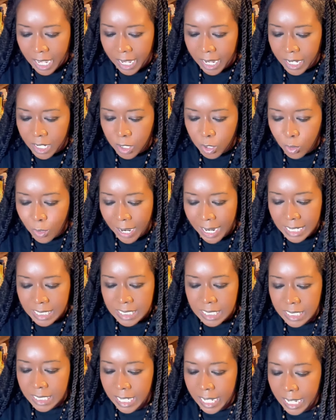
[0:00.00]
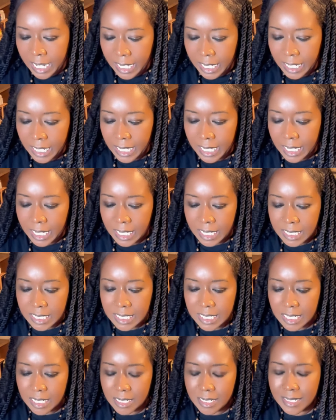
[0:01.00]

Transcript: And the crazy thing is,